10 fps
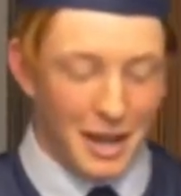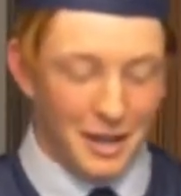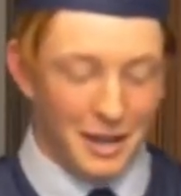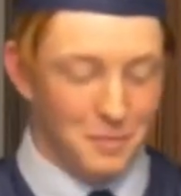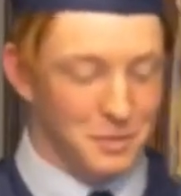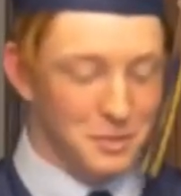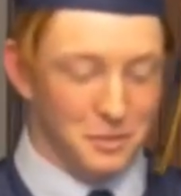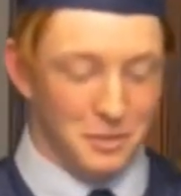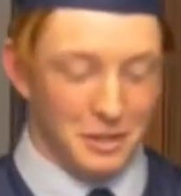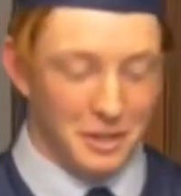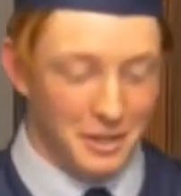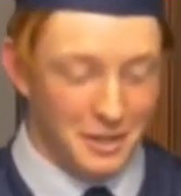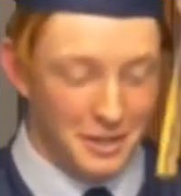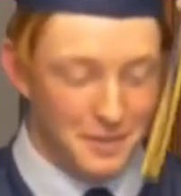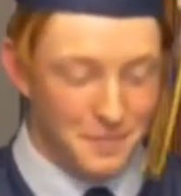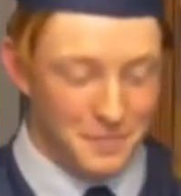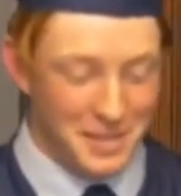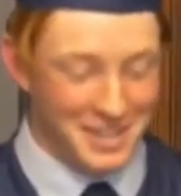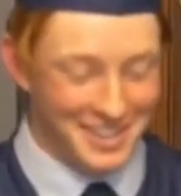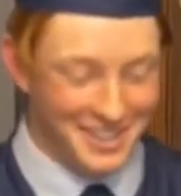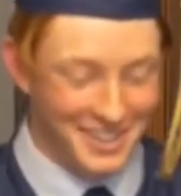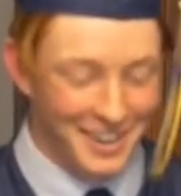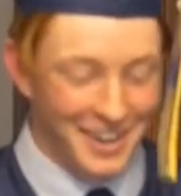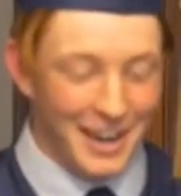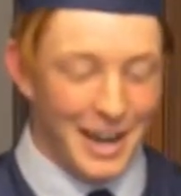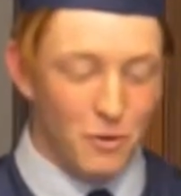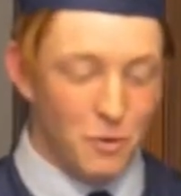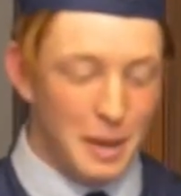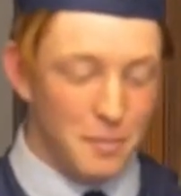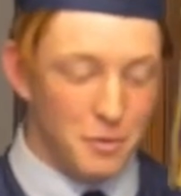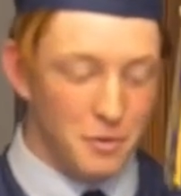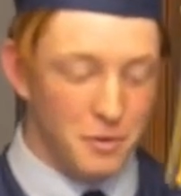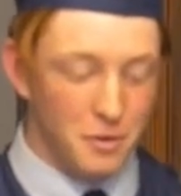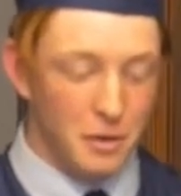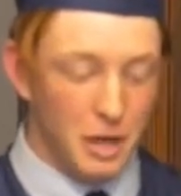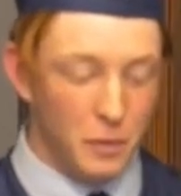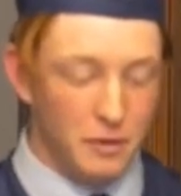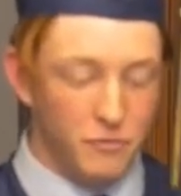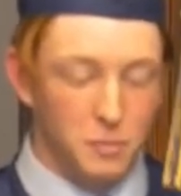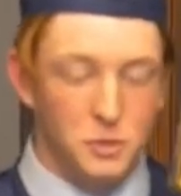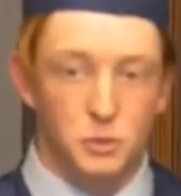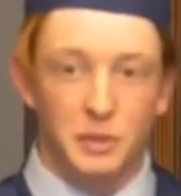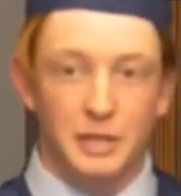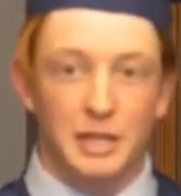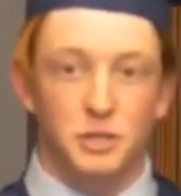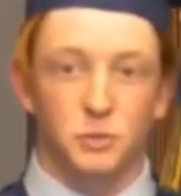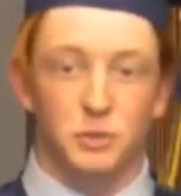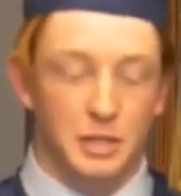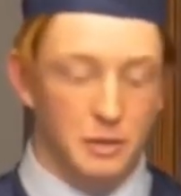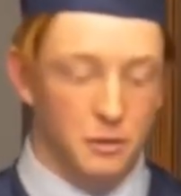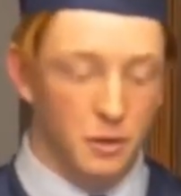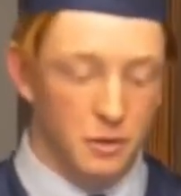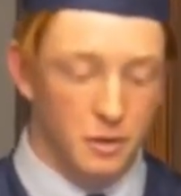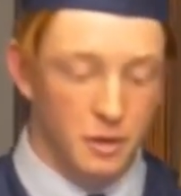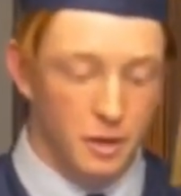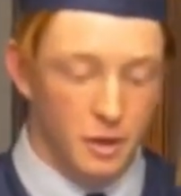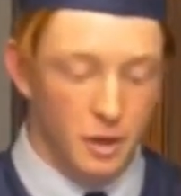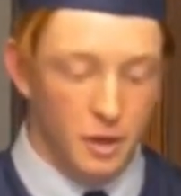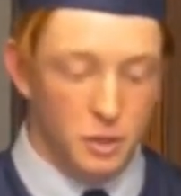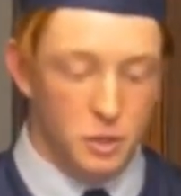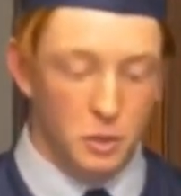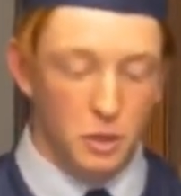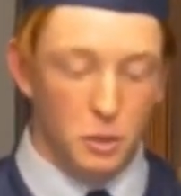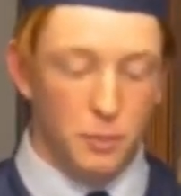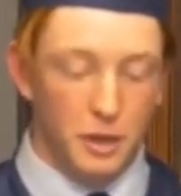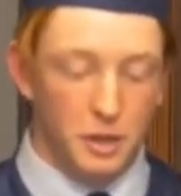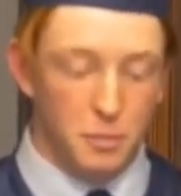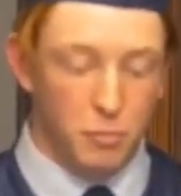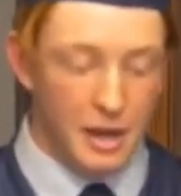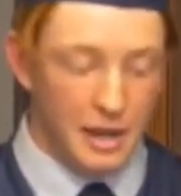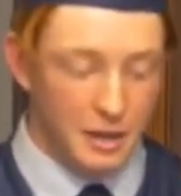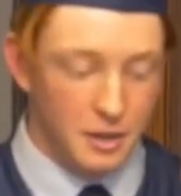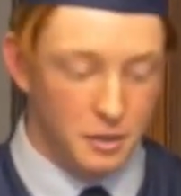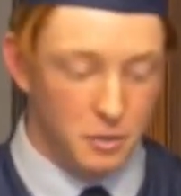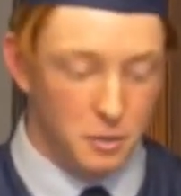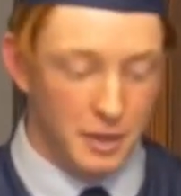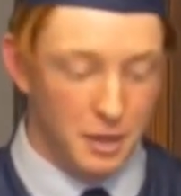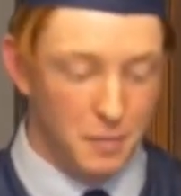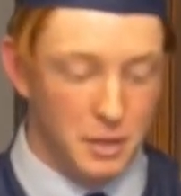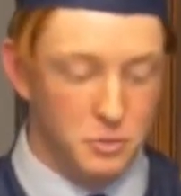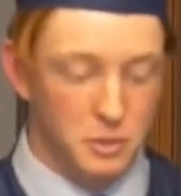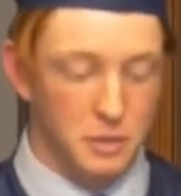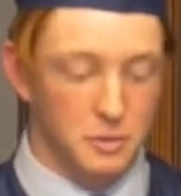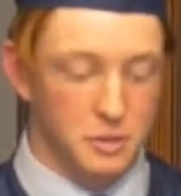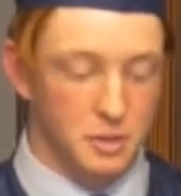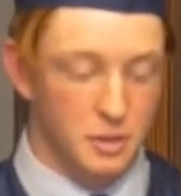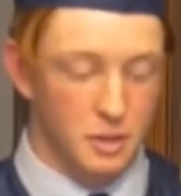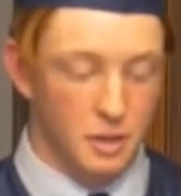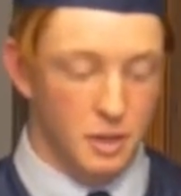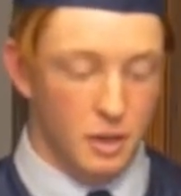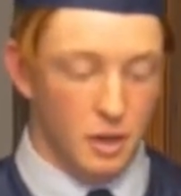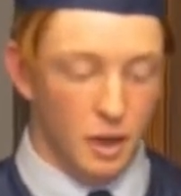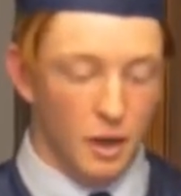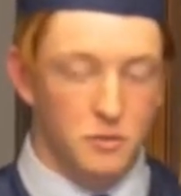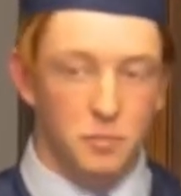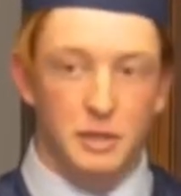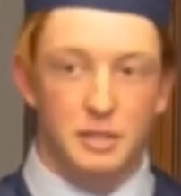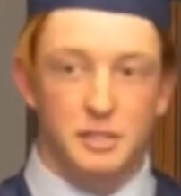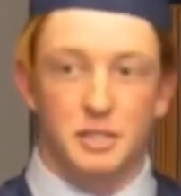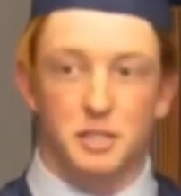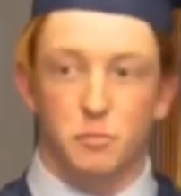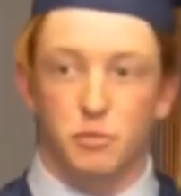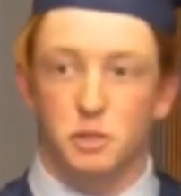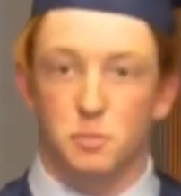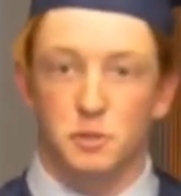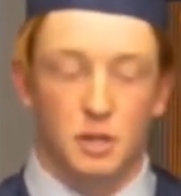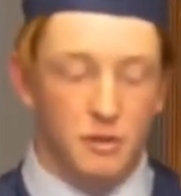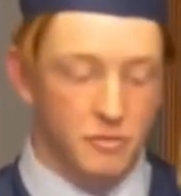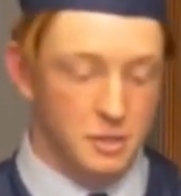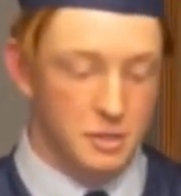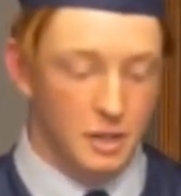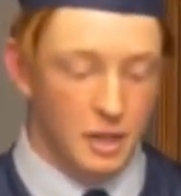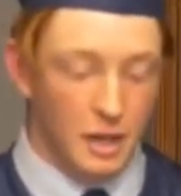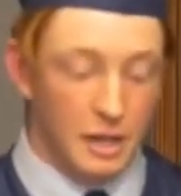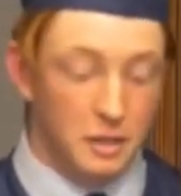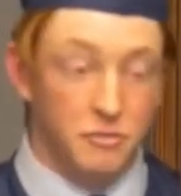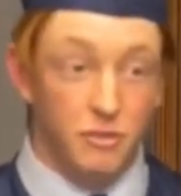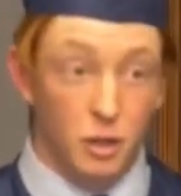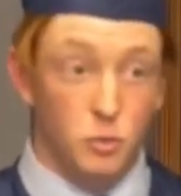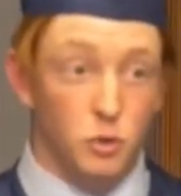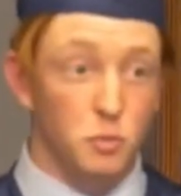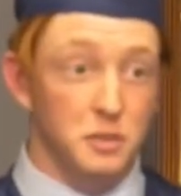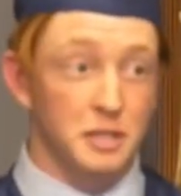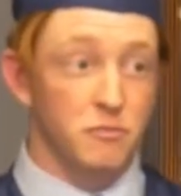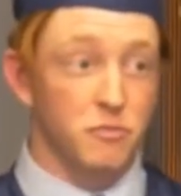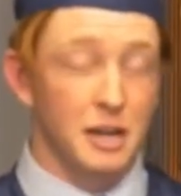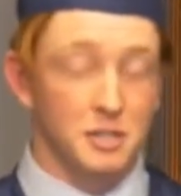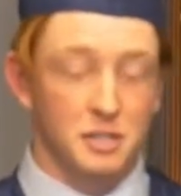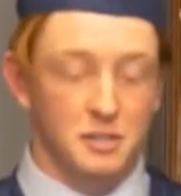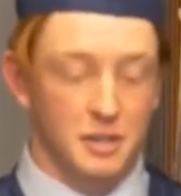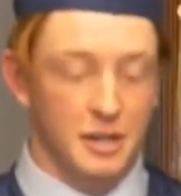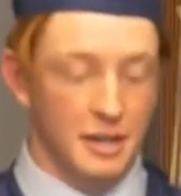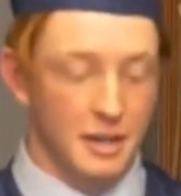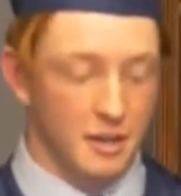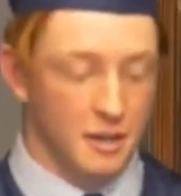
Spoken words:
I'm just joking. I remember I went from a sweet angel in kindergarten to a little punk brat during my elementary years. Often being sent to the principal's office, I could fill a room with the infractions that I had.